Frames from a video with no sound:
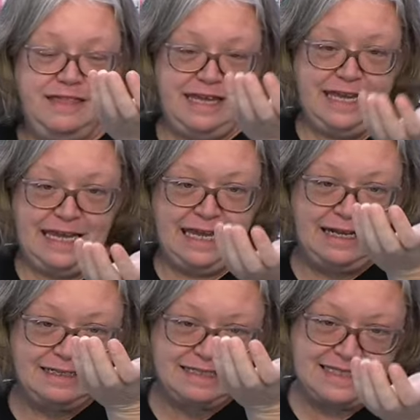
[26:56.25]
the
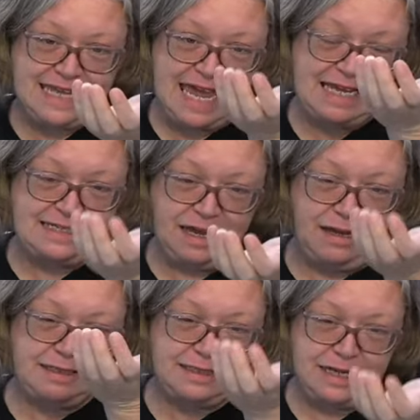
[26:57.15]
ink stays
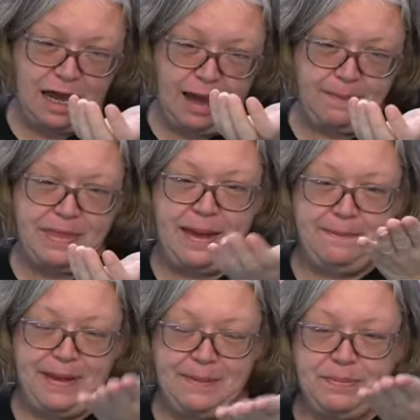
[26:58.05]
on top.
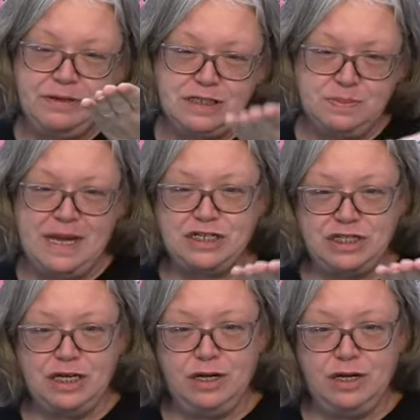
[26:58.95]
That paper is specially